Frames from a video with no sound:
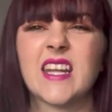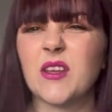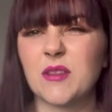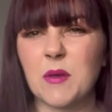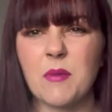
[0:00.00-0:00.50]

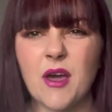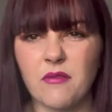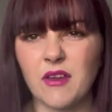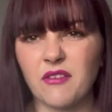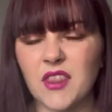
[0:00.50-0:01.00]
it's been
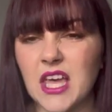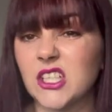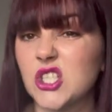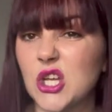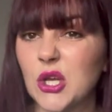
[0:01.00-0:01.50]
perfect for
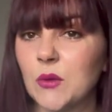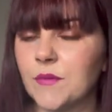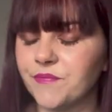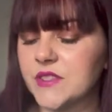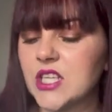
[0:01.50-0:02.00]
that too.
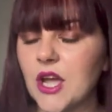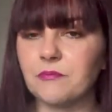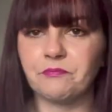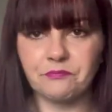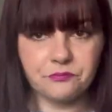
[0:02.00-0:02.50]
So
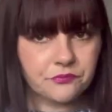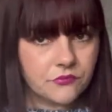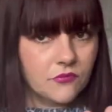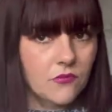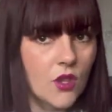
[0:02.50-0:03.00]

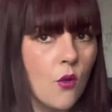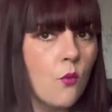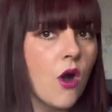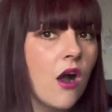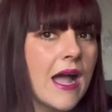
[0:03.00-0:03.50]

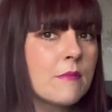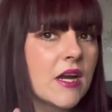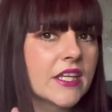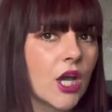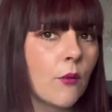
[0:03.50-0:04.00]
what am
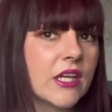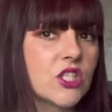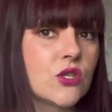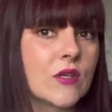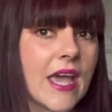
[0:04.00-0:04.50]
I going
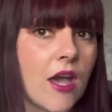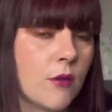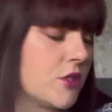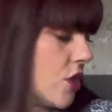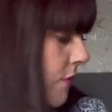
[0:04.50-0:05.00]
to get
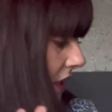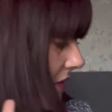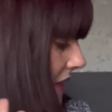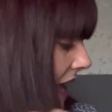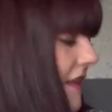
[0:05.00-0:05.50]
up to?
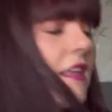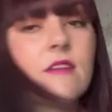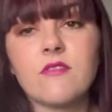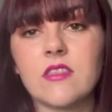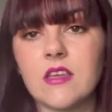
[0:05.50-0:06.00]
Because that is
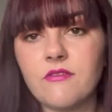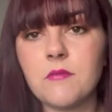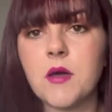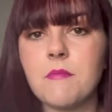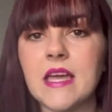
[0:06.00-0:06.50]
everything from
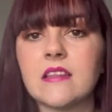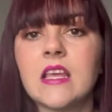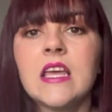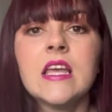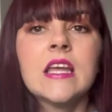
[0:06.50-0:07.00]
my makes.
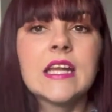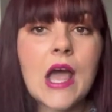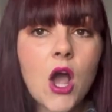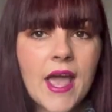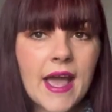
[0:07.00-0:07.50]

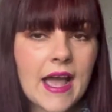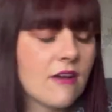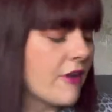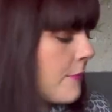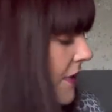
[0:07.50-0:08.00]
Now, I
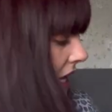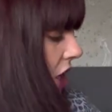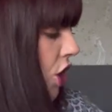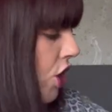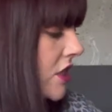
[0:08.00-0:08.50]
have
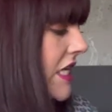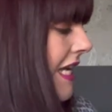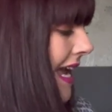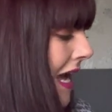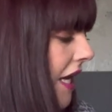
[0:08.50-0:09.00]
been
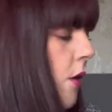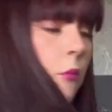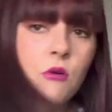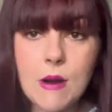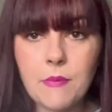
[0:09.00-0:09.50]
cutting and
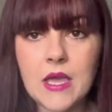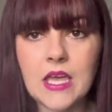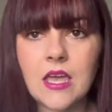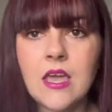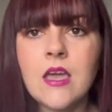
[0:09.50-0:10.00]

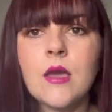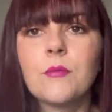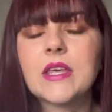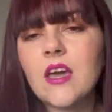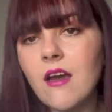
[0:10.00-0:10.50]
prepping
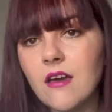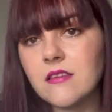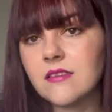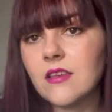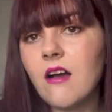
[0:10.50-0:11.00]

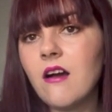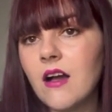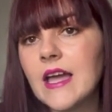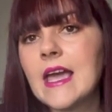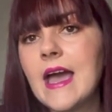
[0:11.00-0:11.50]
because
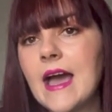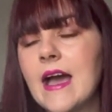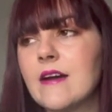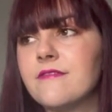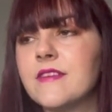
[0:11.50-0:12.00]
I
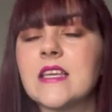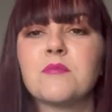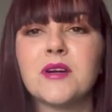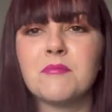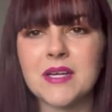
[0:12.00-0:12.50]
have, it's
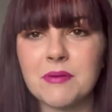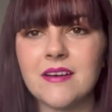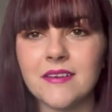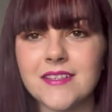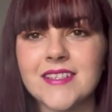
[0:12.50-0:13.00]
my
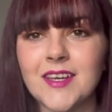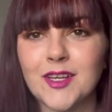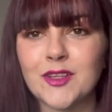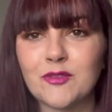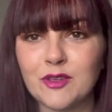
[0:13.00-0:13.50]
partner
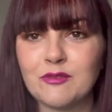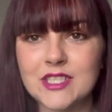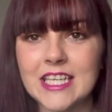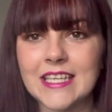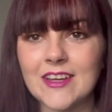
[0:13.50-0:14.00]
turns
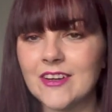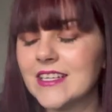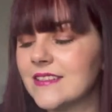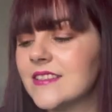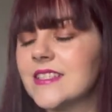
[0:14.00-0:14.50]
50,
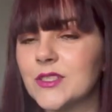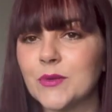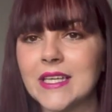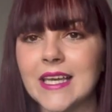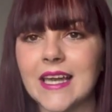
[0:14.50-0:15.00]
guys, this
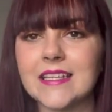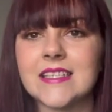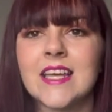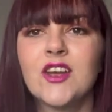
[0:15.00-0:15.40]
weekend.